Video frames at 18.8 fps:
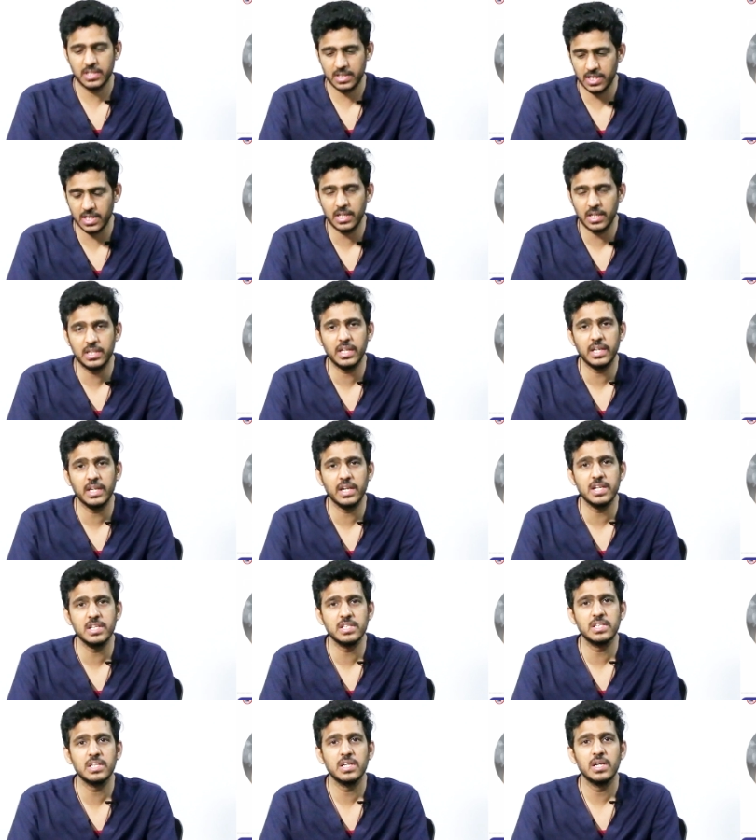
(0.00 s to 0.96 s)
Third
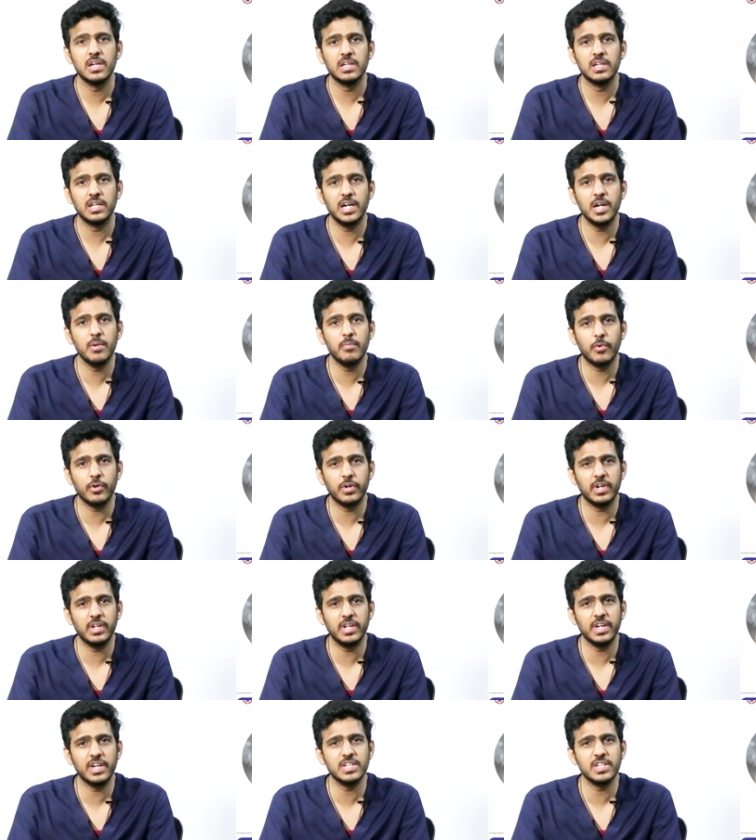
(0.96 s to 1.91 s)

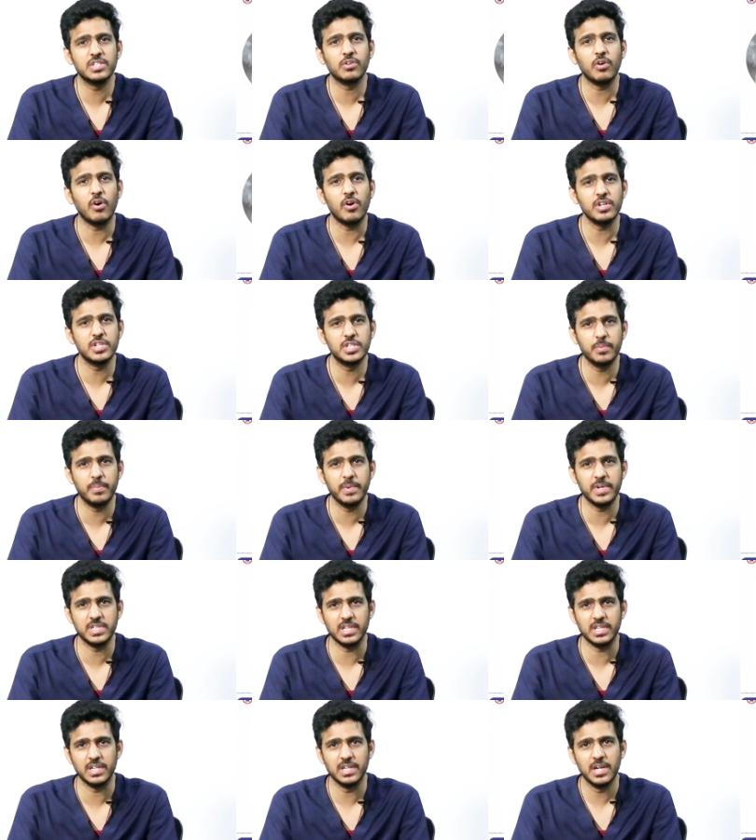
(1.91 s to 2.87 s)
important thing is
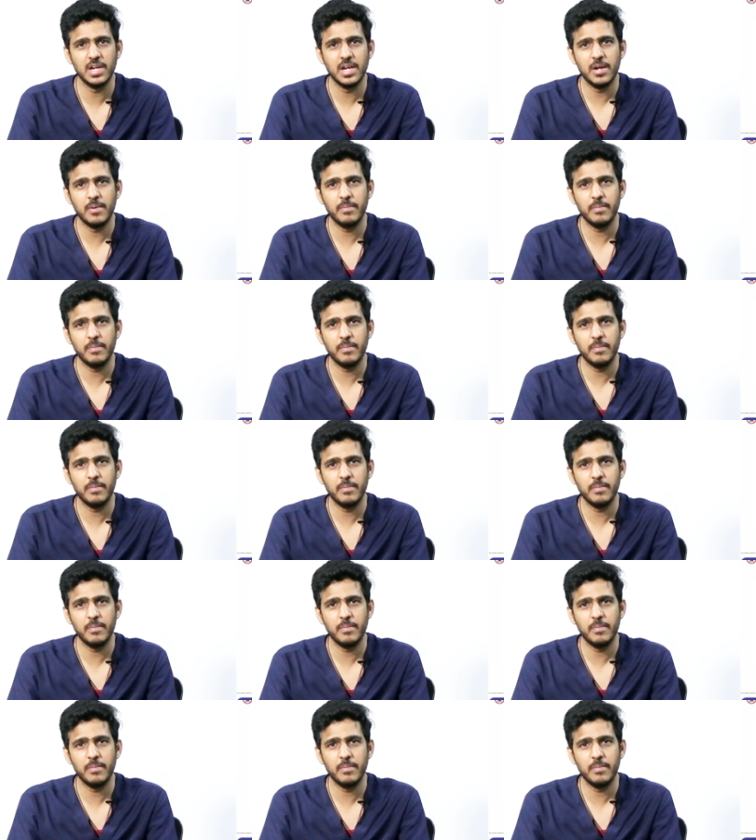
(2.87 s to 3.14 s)
constipation.